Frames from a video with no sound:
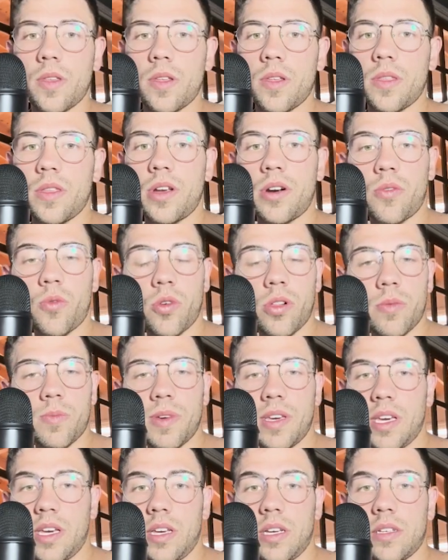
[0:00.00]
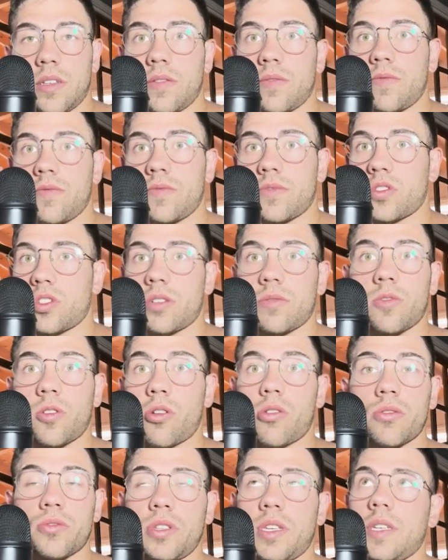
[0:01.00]
There will be some
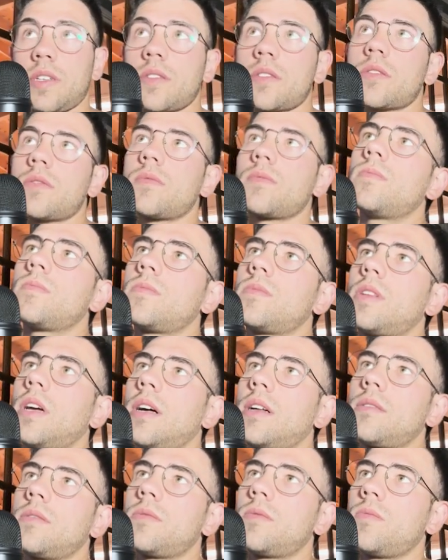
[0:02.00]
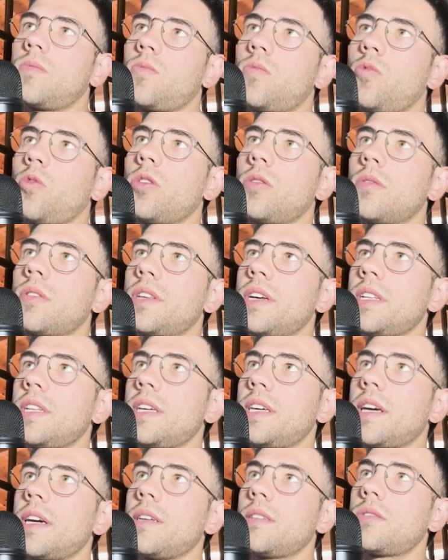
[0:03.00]
Goroutines that will
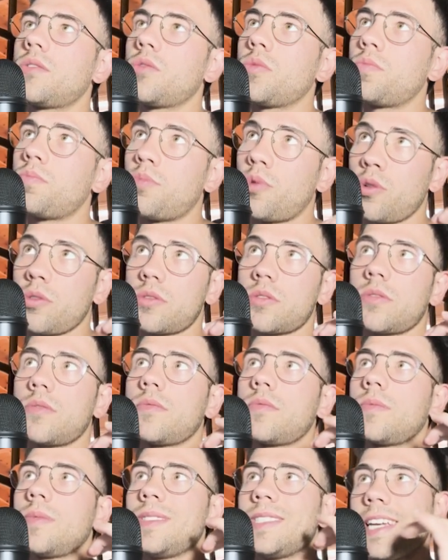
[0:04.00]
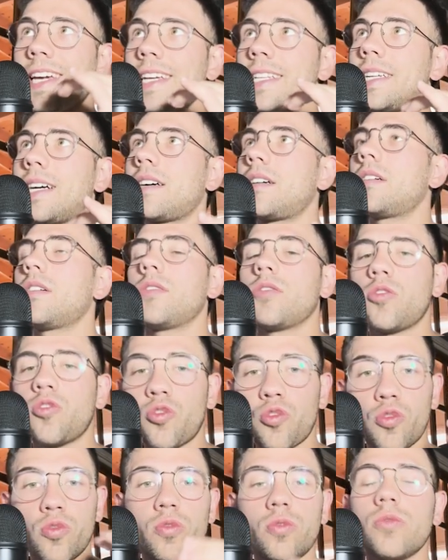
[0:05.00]
dedicate to put data
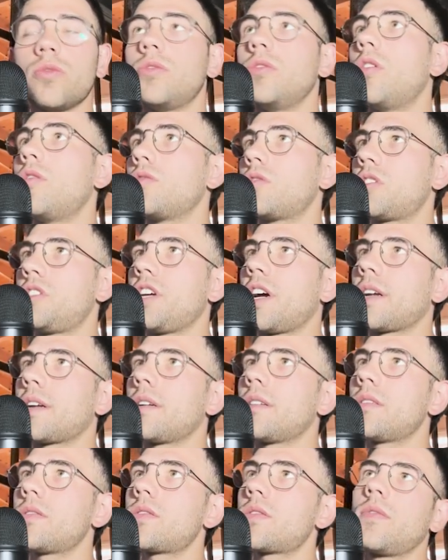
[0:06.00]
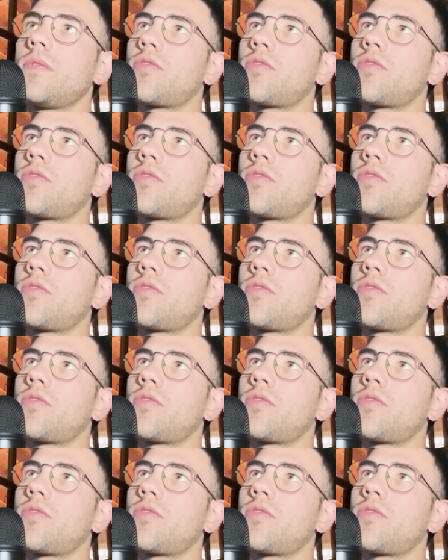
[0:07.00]
through those channels.